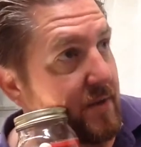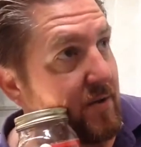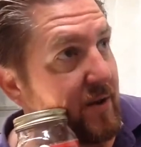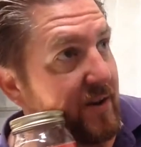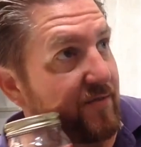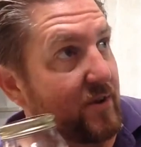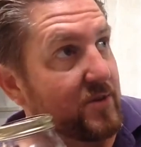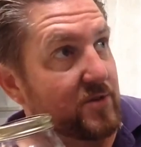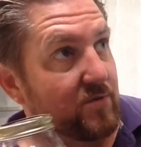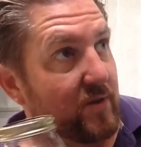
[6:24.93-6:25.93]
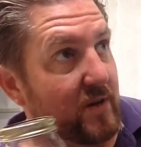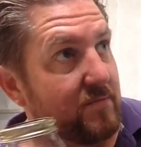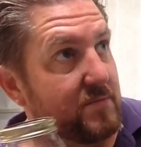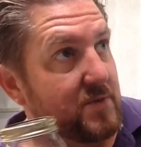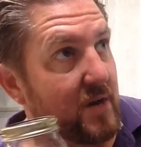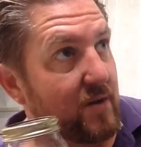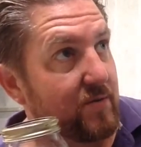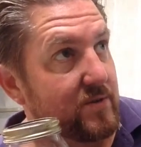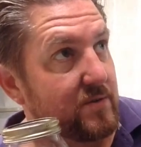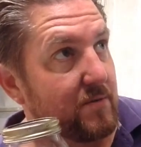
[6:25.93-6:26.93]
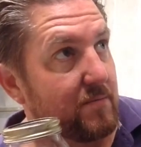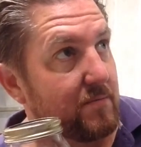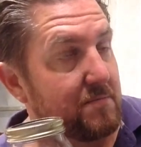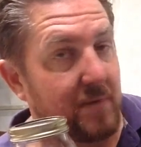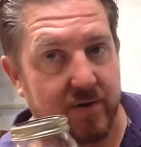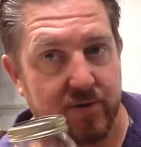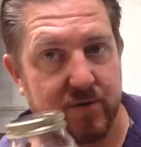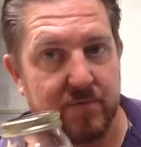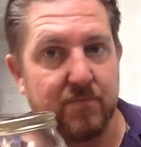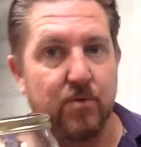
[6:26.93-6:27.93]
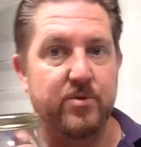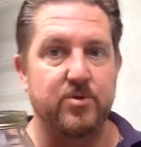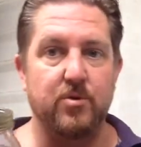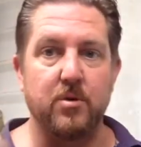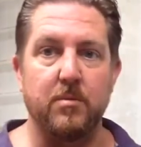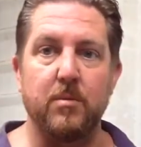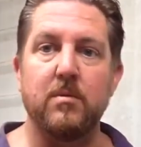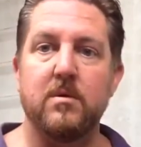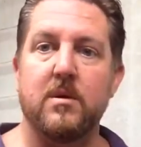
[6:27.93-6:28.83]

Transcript: anniversary series much more enjoyable.